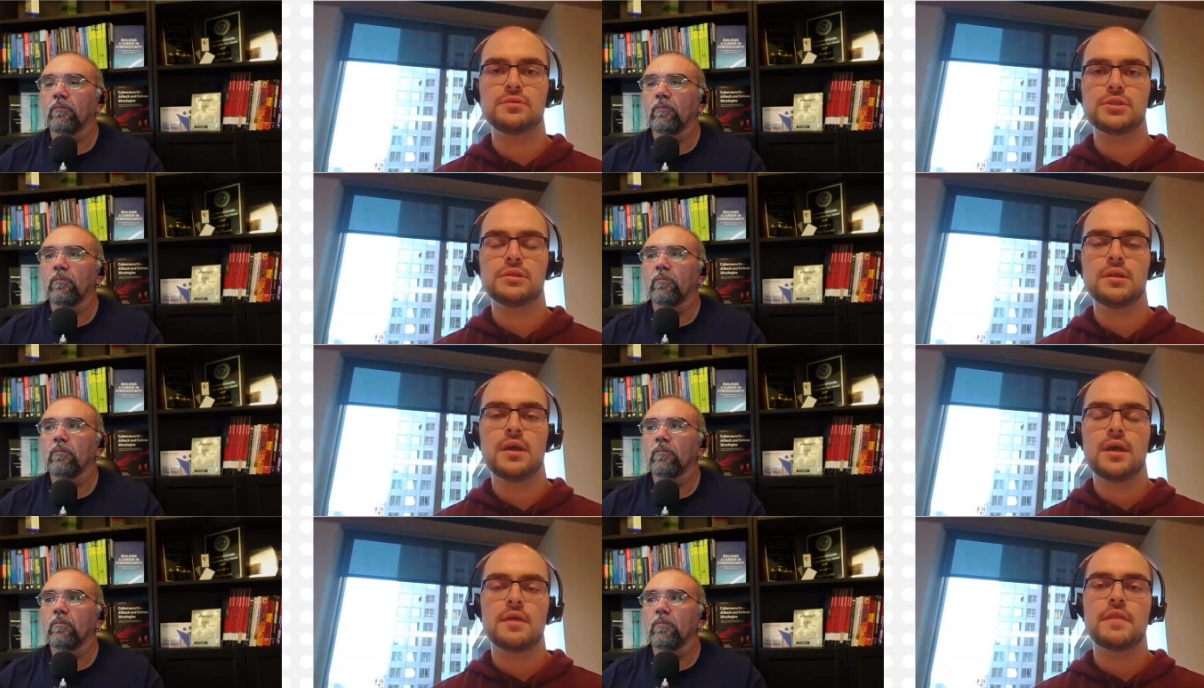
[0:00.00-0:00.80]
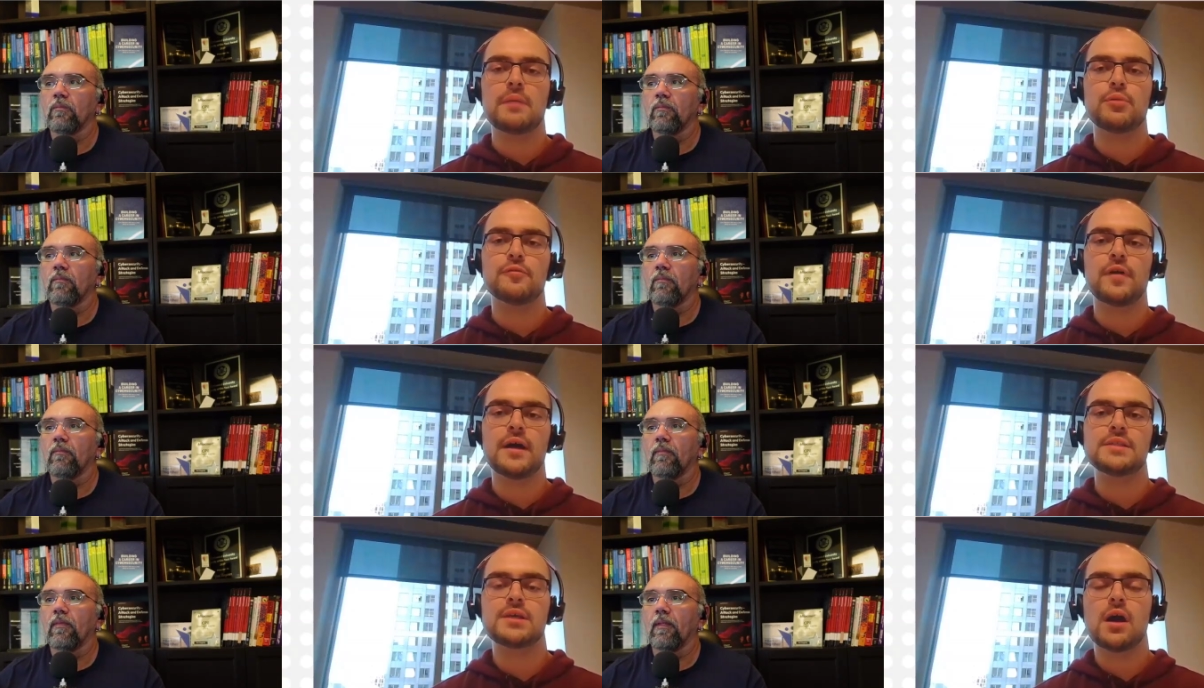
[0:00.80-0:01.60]
Speaker 1: solution that
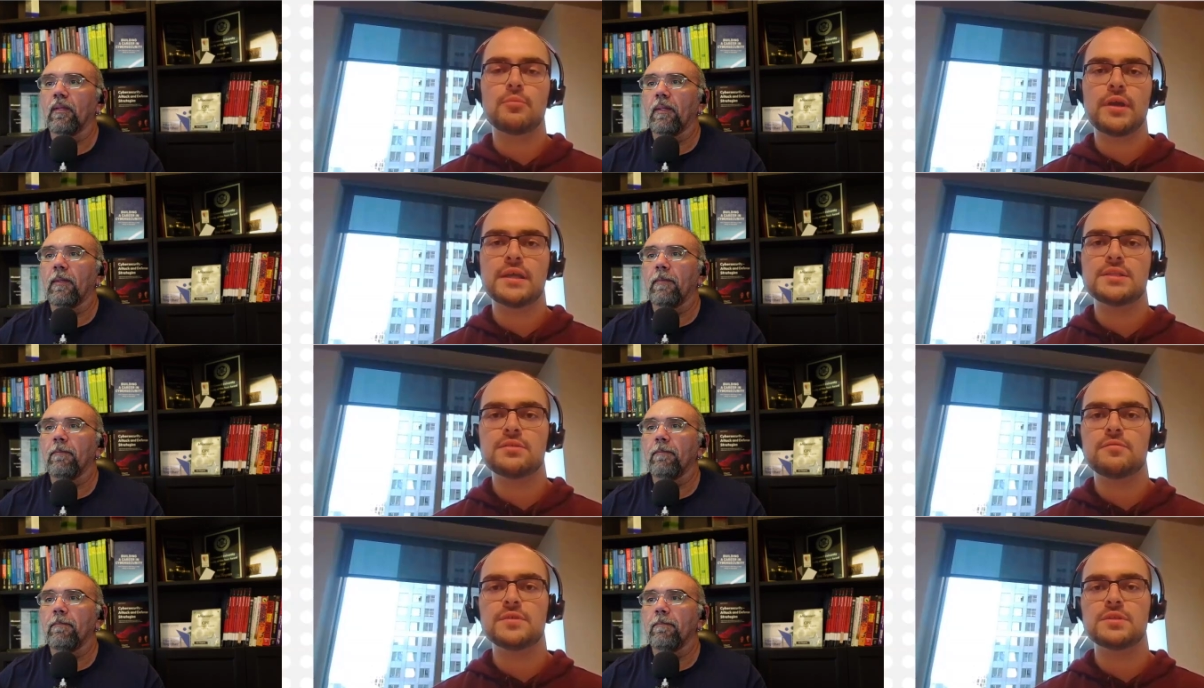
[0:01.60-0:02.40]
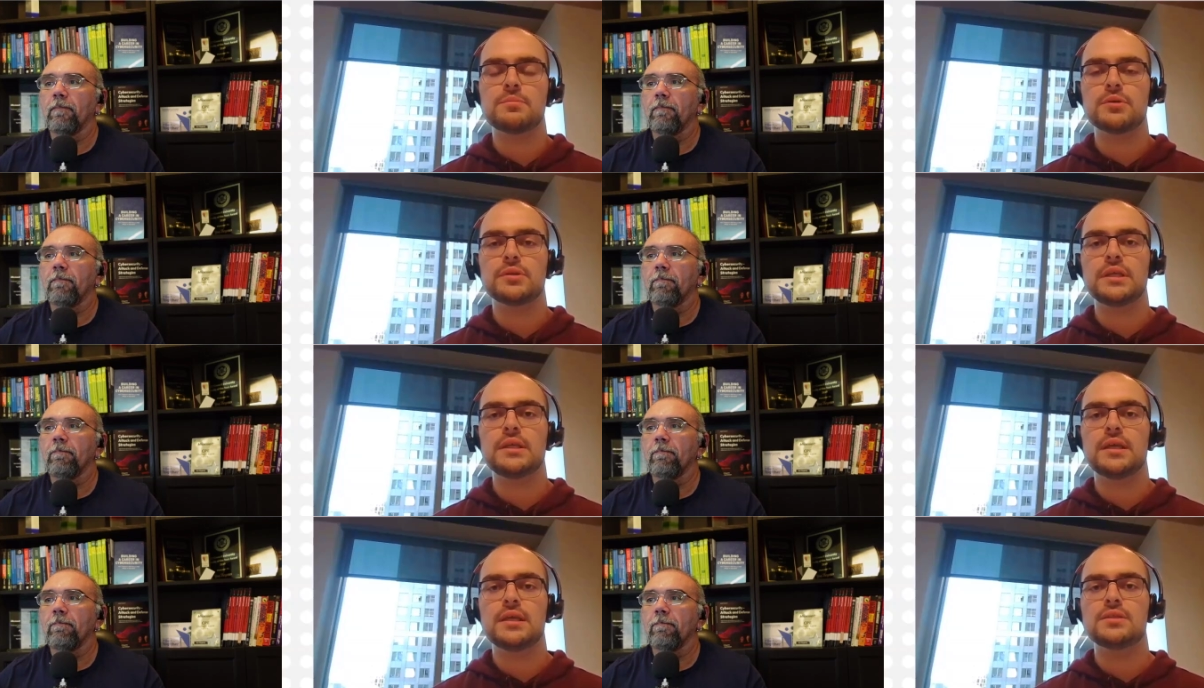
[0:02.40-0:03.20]
provides comprehensive
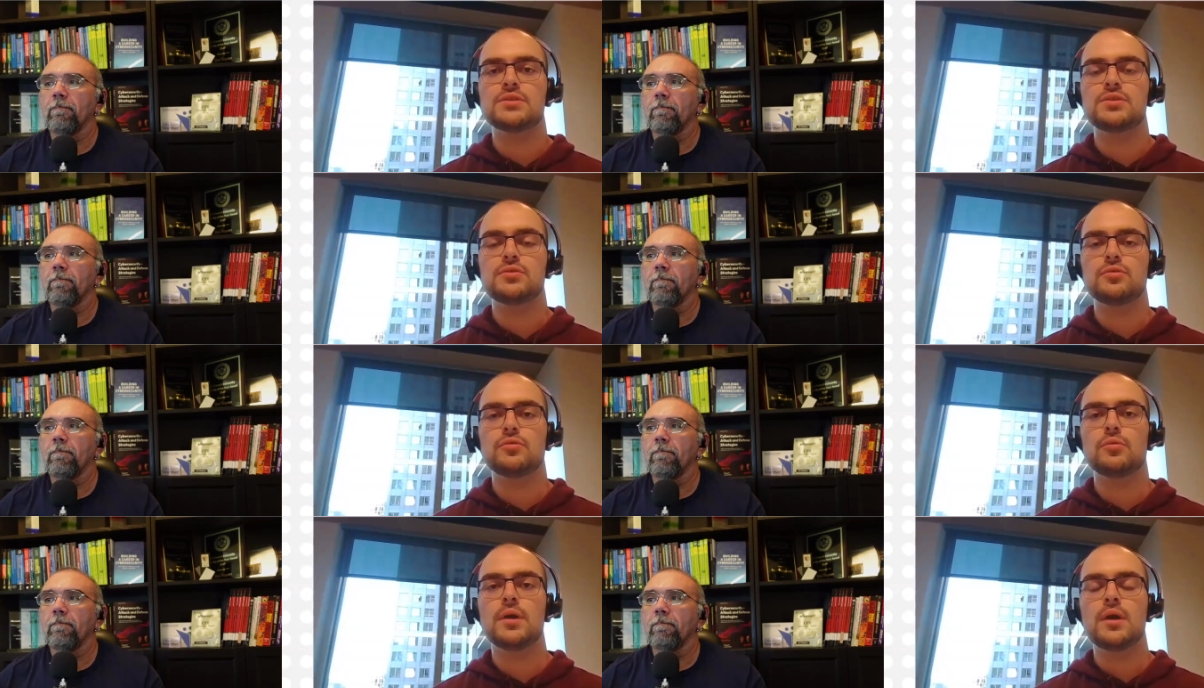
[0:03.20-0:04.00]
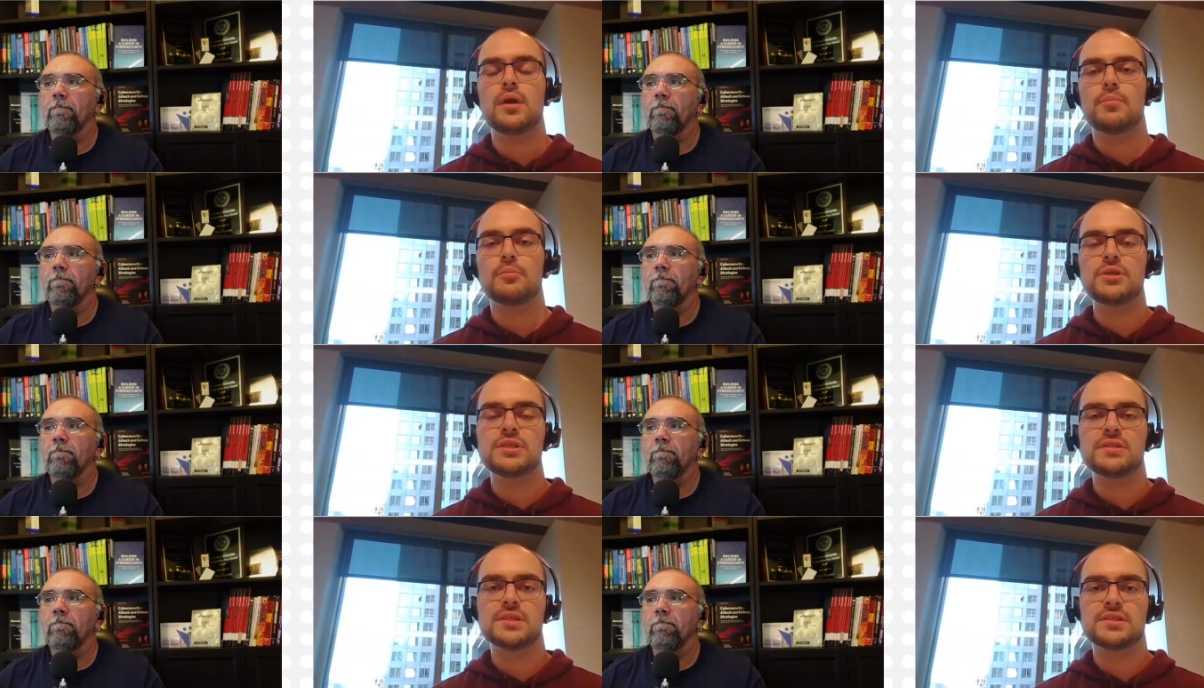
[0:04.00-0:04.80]
visibility into
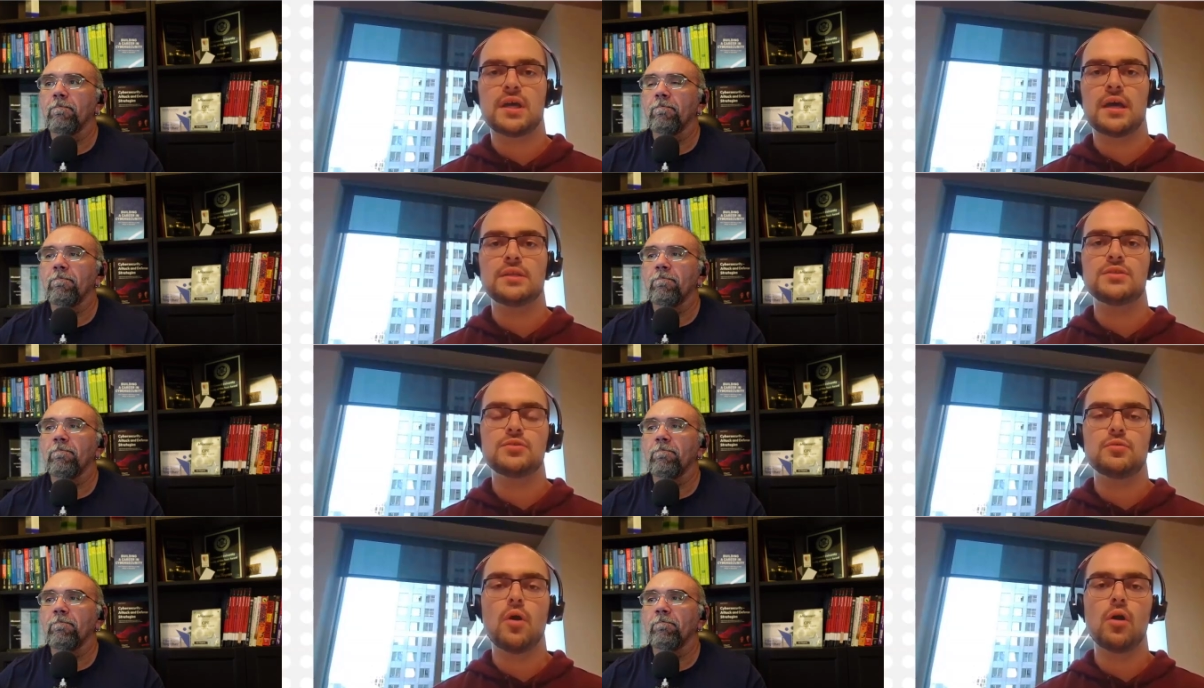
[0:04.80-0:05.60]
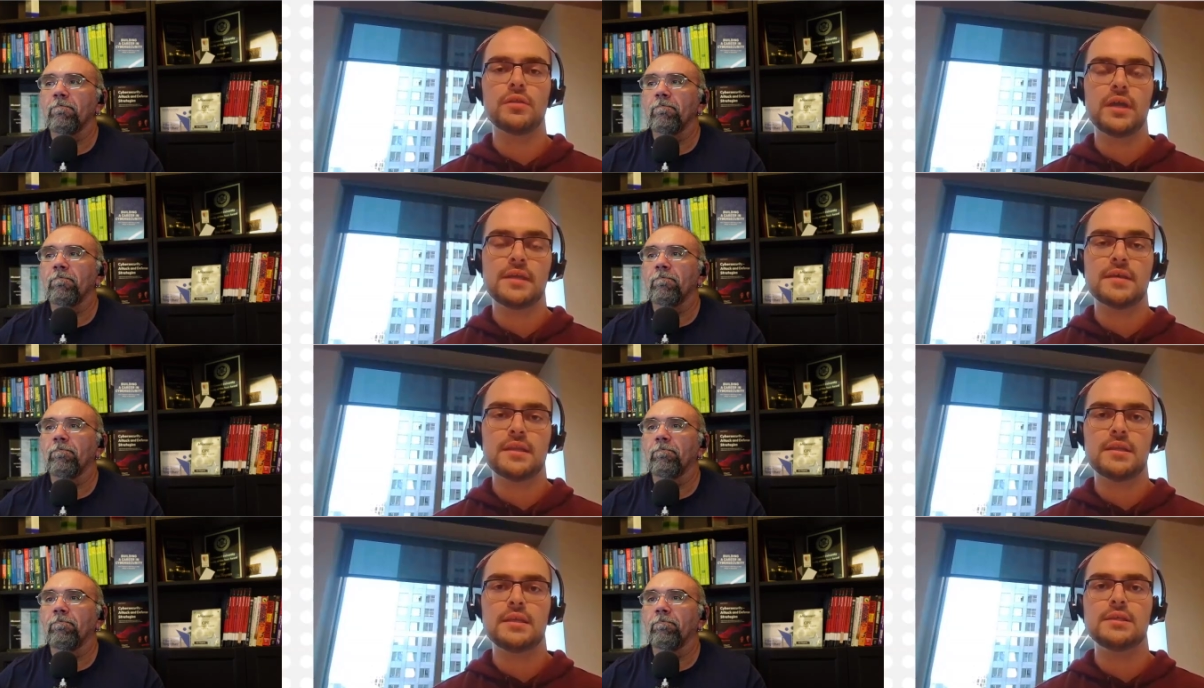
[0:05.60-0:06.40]
permissions assigned to all the
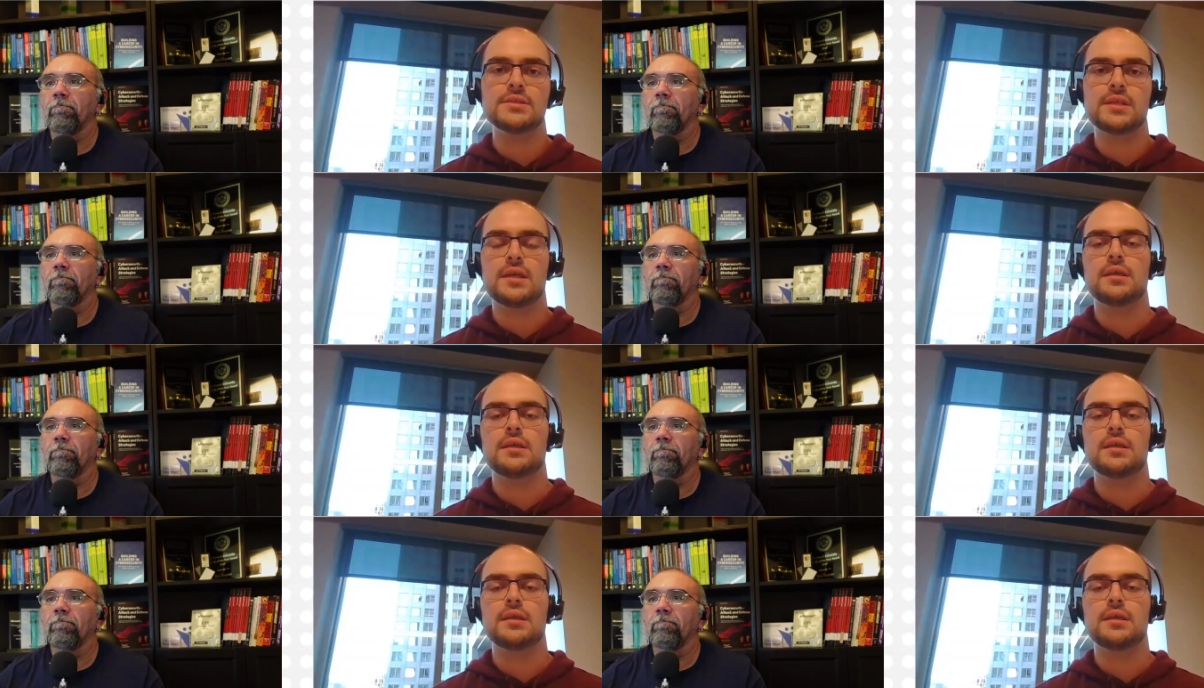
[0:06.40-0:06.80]
identities